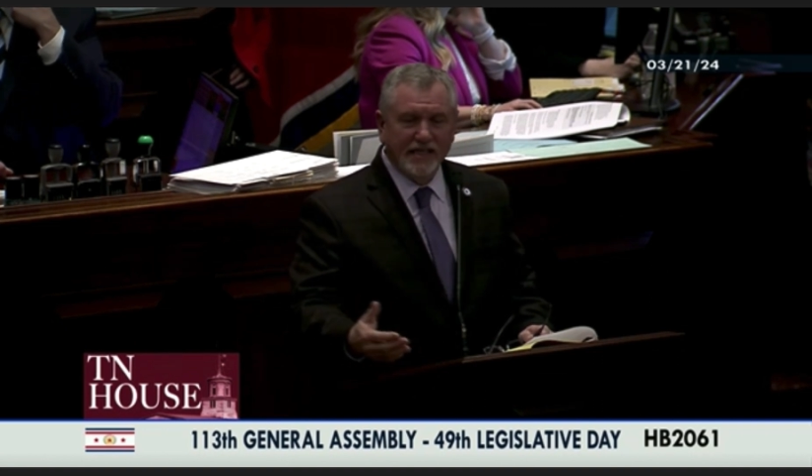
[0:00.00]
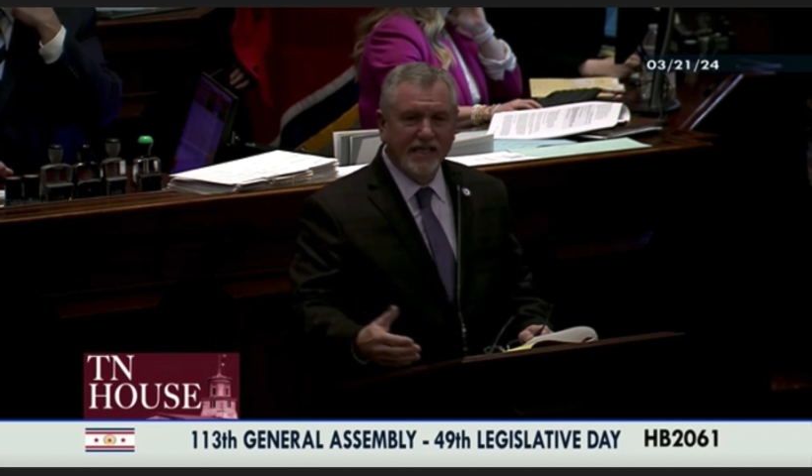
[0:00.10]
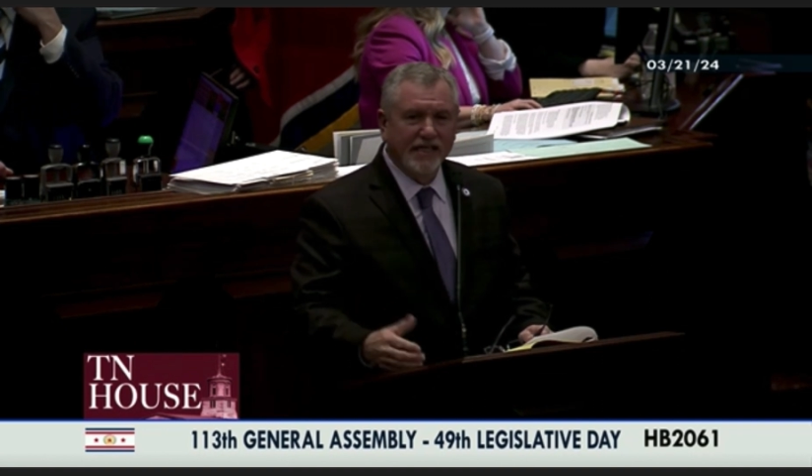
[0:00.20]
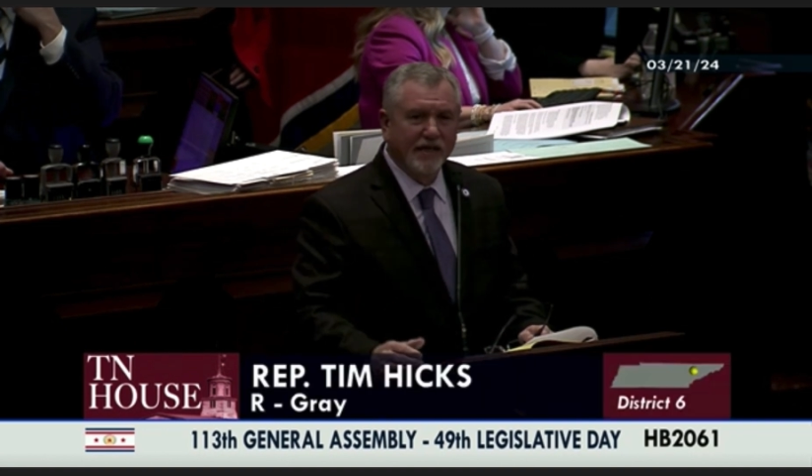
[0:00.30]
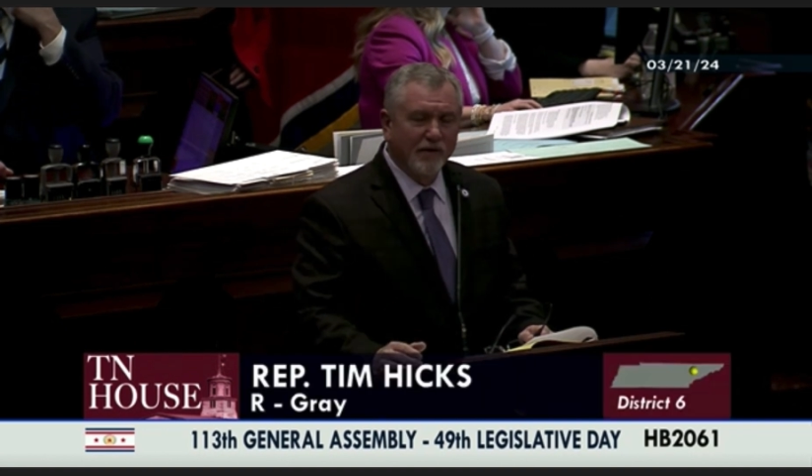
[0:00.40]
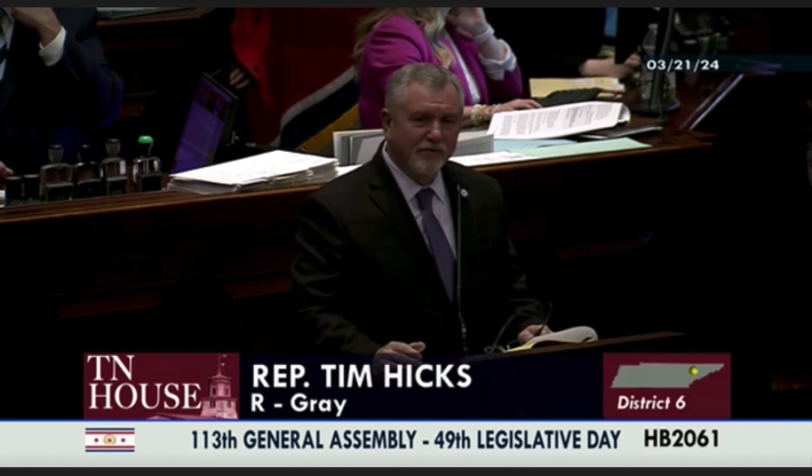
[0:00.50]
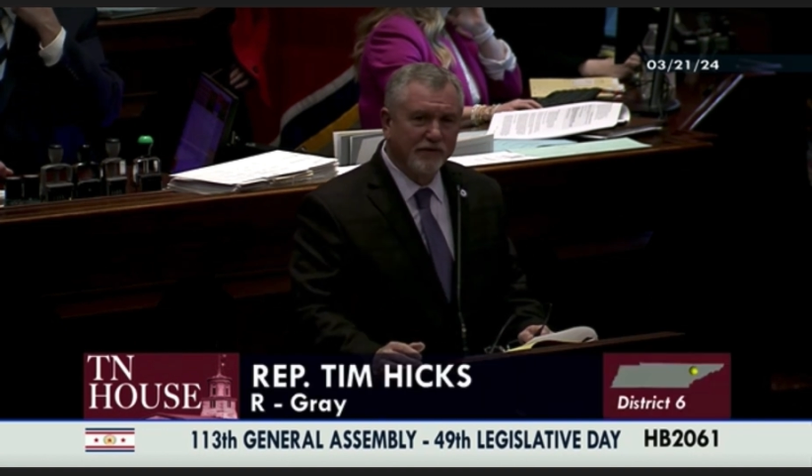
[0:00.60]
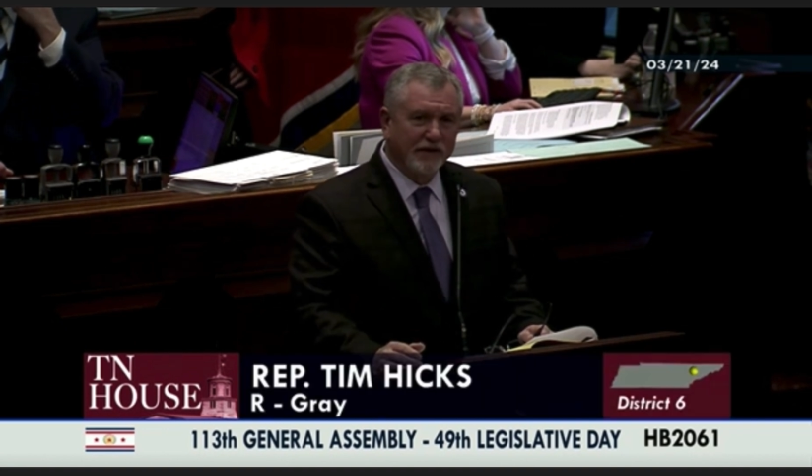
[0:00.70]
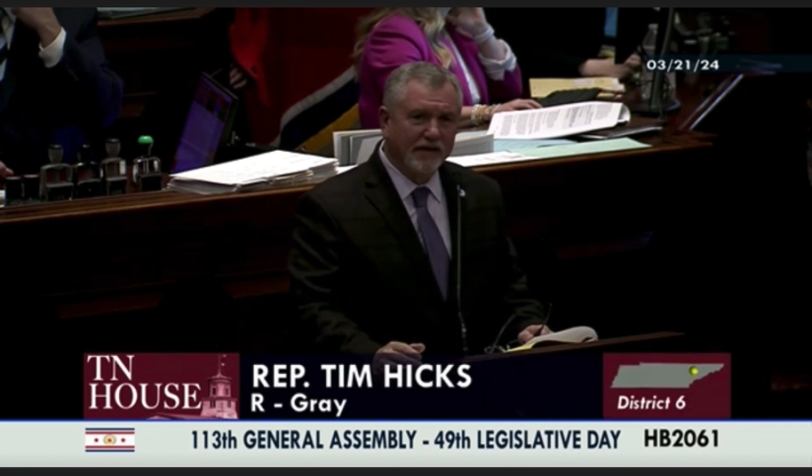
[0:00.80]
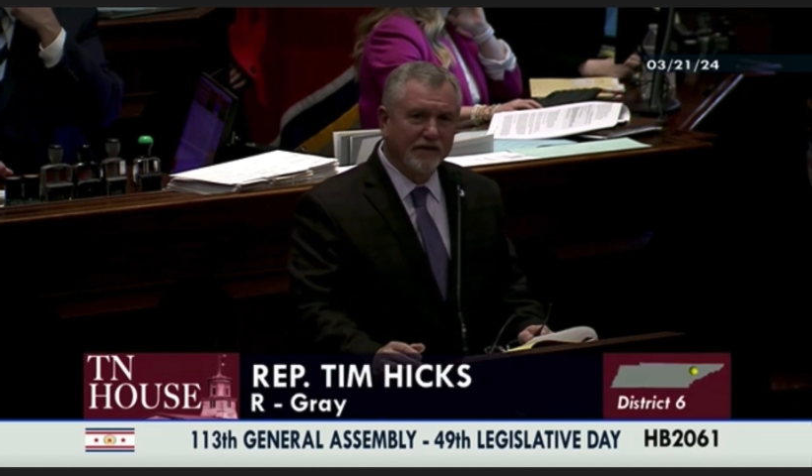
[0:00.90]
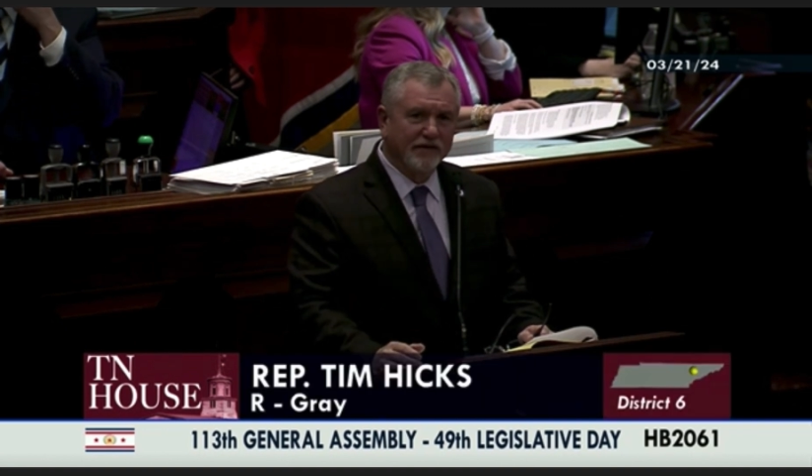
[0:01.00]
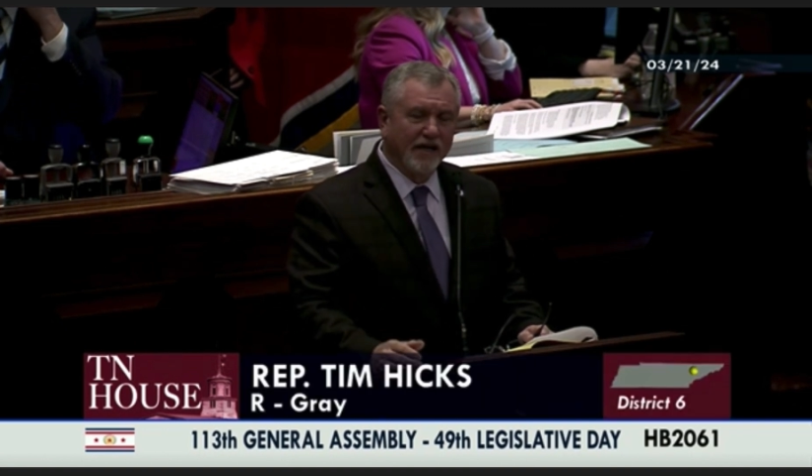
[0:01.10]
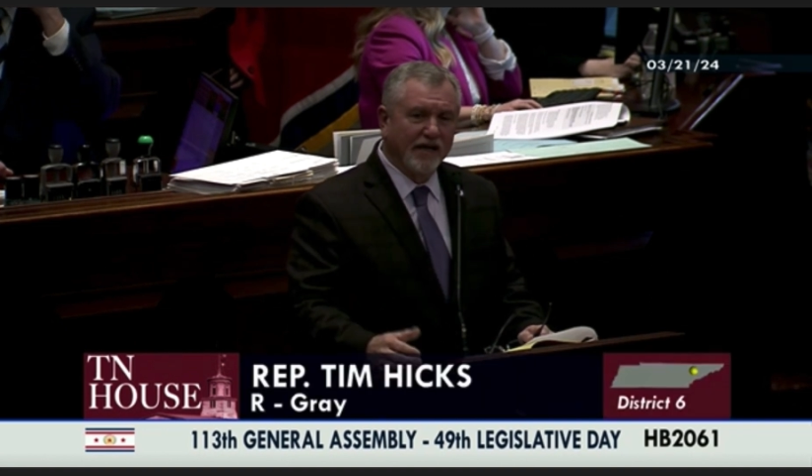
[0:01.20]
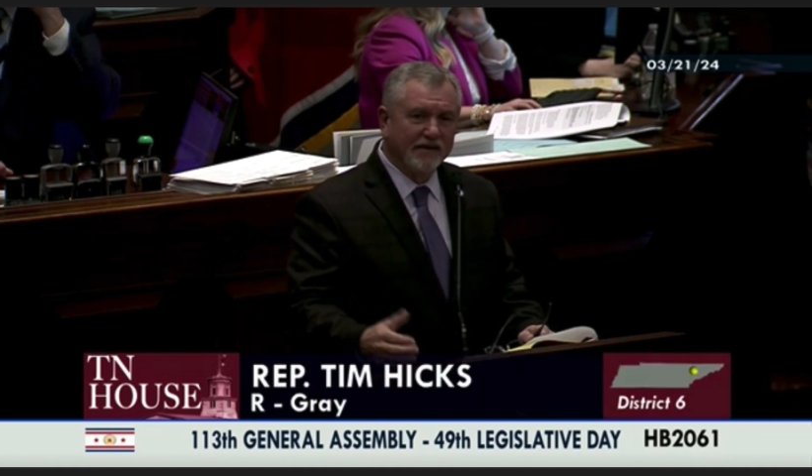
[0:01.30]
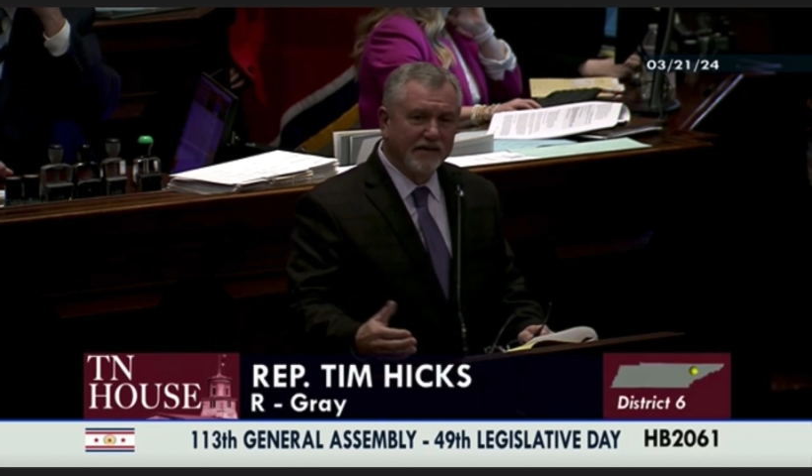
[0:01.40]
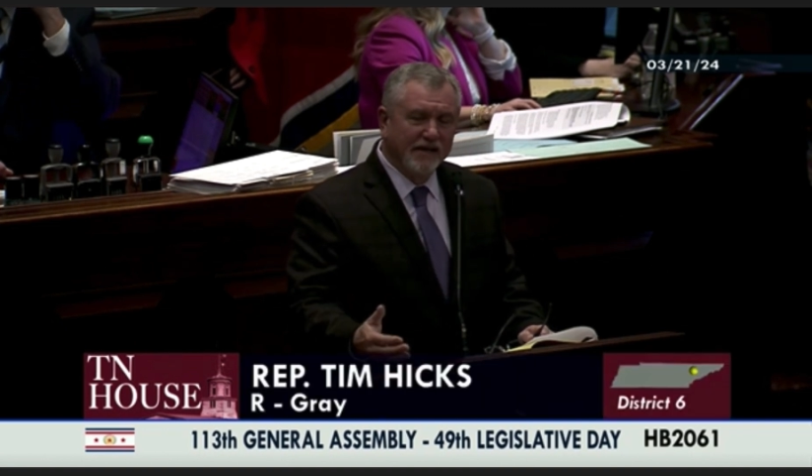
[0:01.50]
need. Hopefully they've got,